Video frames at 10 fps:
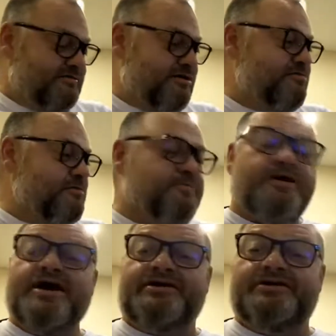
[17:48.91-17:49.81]
We were
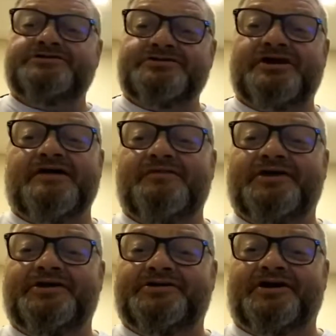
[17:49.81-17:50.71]
praying that you'd come
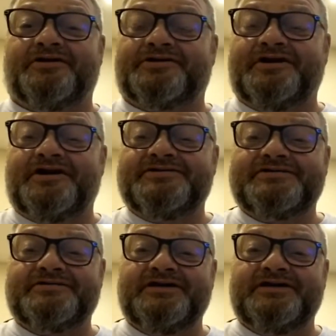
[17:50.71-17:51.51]
in here and talk to us.